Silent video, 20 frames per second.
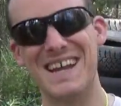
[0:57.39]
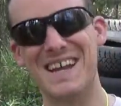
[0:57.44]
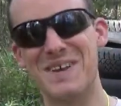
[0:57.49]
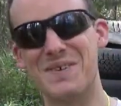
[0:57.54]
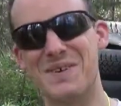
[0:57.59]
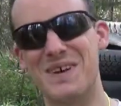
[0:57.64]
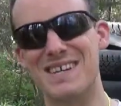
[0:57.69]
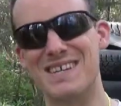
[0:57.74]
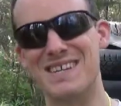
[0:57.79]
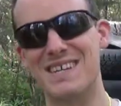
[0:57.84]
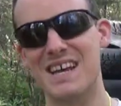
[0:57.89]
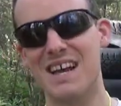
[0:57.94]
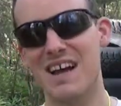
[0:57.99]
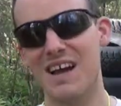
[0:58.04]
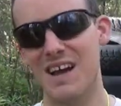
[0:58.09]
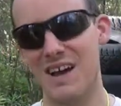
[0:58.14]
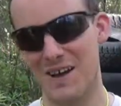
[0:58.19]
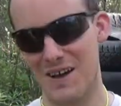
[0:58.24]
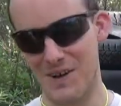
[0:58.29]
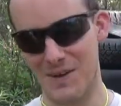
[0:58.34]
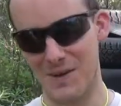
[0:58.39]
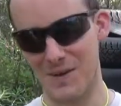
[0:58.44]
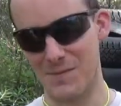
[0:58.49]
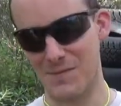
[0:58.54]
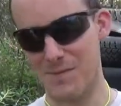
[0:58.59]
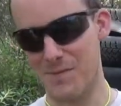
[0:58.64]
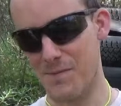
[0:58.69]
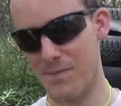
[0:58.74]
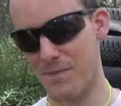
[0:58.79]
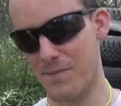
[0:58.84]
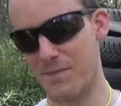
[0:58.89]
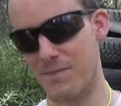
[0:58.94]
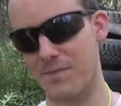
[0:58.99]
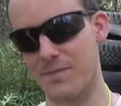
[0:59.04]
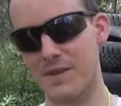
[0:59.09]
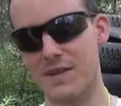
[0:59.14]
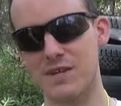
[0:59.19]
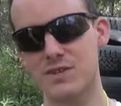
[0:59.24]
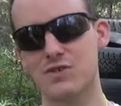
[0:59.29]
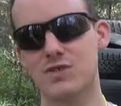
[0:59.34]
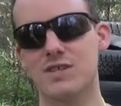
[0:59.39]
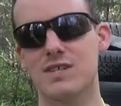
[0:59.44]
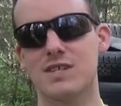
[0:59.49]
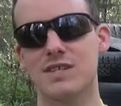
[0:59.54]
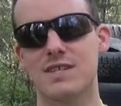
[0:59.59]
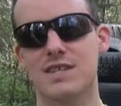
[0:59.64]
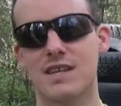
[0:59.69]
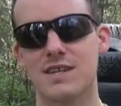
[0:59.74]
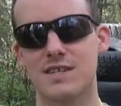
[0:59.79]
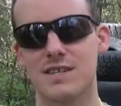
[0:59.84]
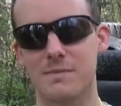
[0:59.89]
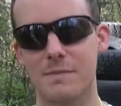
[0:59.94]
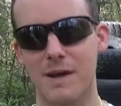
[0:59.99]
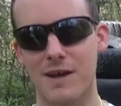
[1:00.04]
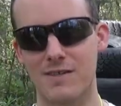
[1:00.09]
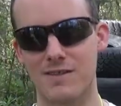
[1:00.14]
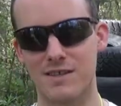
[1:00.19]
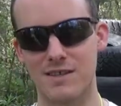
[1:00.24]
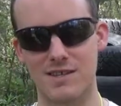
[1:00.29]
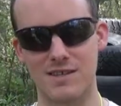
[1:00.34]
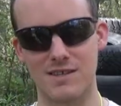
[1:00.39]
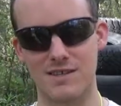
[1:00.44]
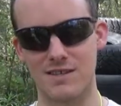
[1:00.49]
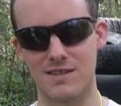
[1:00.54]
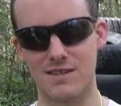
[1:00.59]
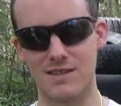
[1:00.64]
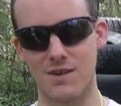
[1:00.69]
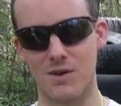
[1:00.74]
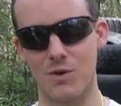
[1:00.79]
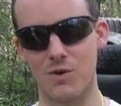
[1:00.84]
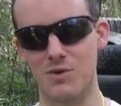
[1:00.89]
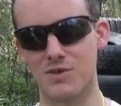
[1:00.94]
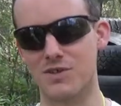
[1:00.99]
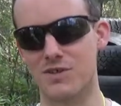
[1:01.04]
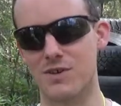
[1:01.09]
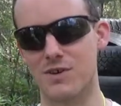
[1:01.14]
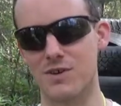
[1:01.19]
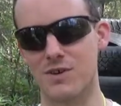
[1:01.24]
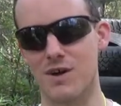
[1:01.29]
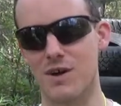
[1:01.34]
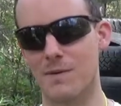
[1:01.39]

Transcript: anyways, um, the interesting things about this holster,